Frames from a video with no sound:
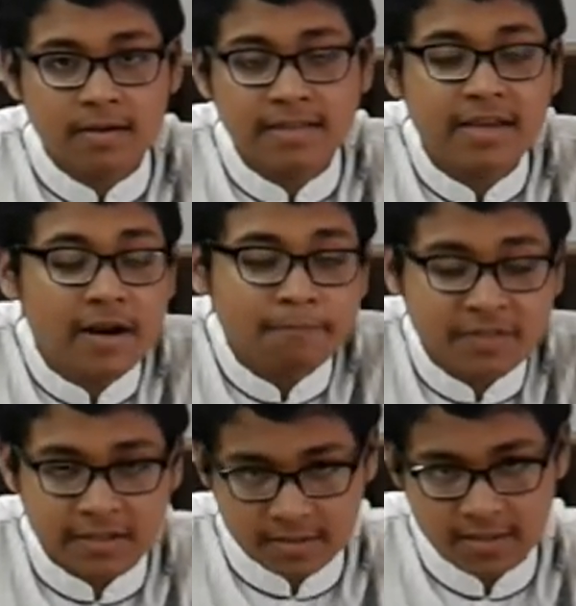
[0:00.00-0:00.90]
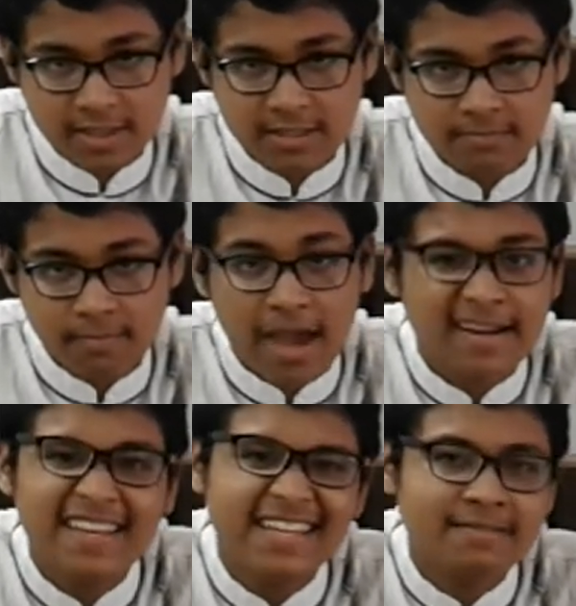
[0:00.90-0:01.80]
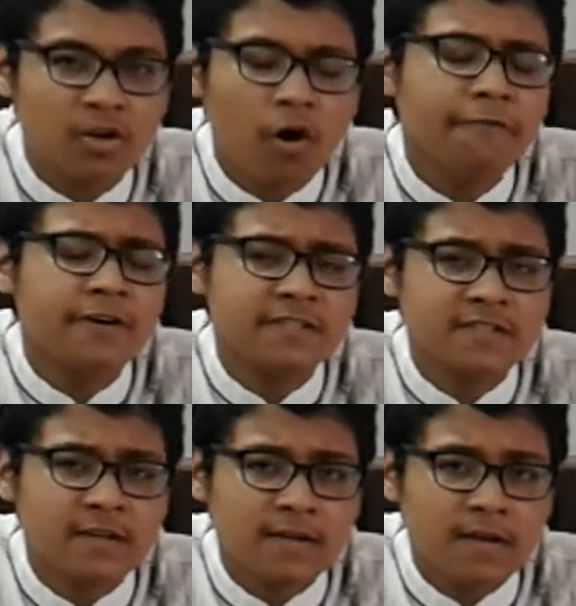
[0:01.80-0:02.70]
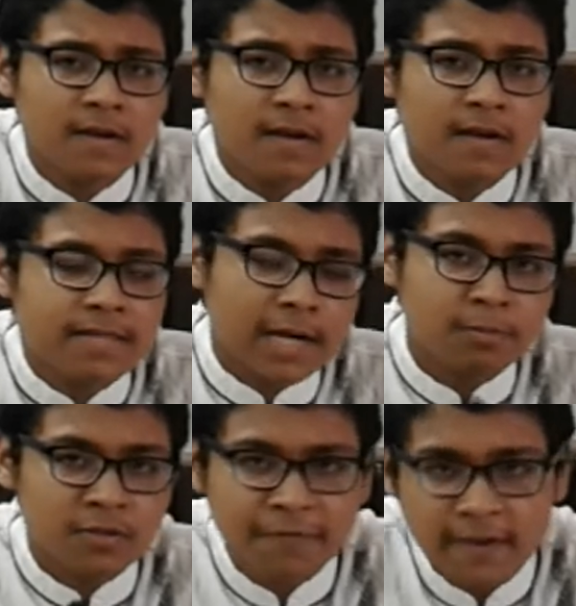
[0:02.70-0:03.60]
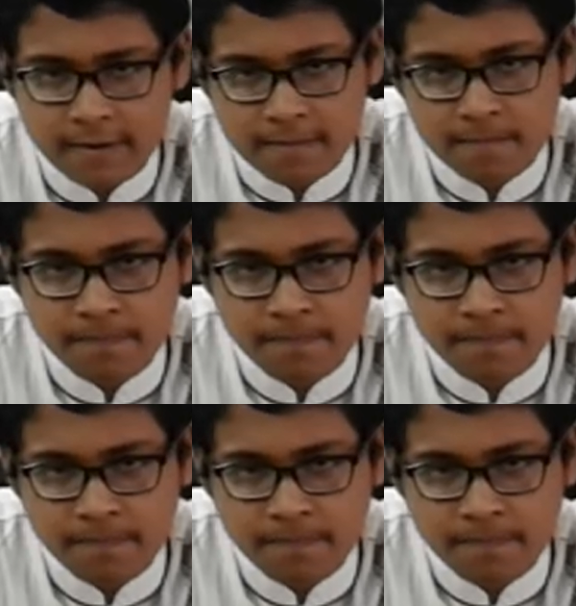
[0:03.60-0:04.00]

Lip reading: They erupted and it covers the atmosphere,